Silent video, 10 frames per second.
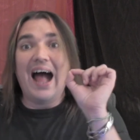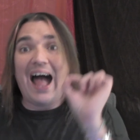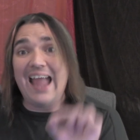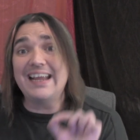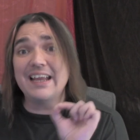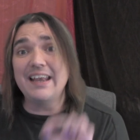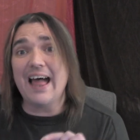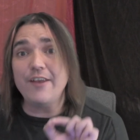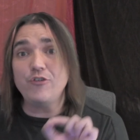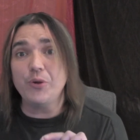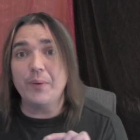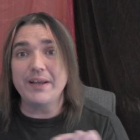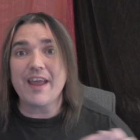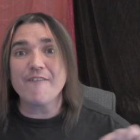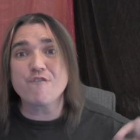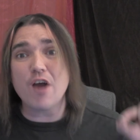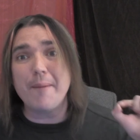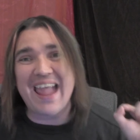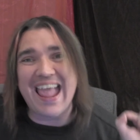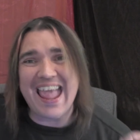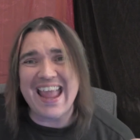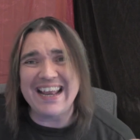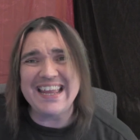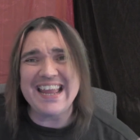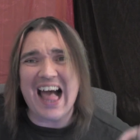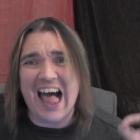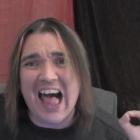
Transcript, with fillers: I cannot do it from any